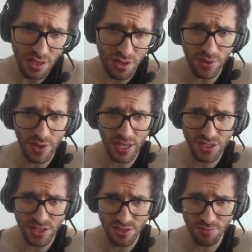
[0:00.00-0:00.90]
you
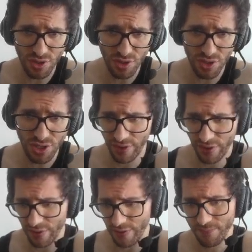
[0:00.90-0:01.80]
can't just push over
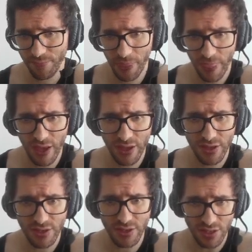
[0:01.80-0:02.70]
here.
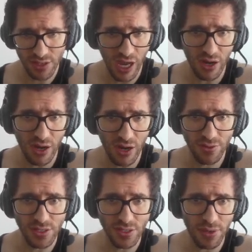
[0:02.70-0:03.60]
Now
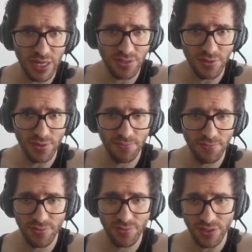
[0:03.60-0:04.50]
this is possible,
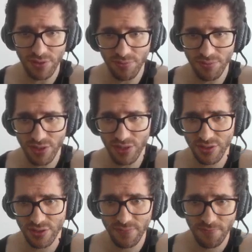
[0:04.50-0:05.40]
so
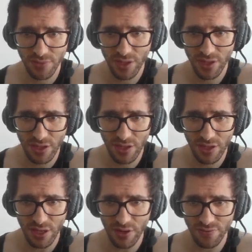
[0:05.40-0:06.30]
pushes,
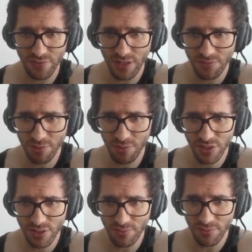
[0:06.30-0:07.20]
and after this
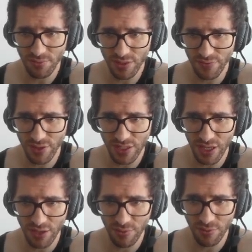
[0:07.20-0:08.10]
push, because of this
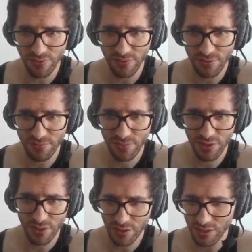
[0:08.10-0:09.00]
king move,
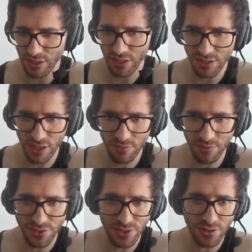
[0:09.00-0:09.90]
Ding is
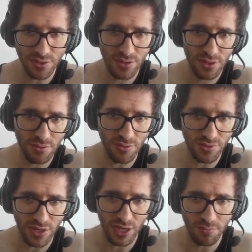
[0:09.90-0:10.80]
able to move
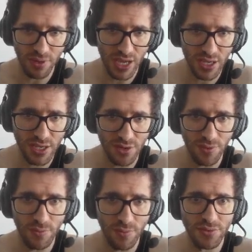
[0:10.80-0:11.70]
the knight back and
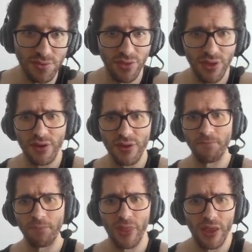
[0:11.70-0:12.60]
reroute it there.
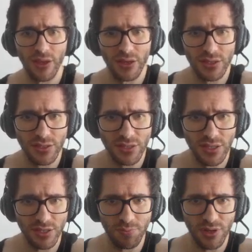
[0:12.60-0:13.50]

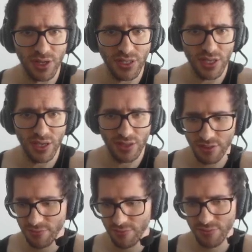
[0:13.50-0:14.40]
This pawn gets hit,
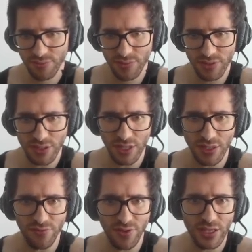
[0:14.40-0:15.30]
Ding
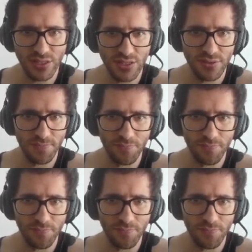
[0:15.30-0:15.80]
defends,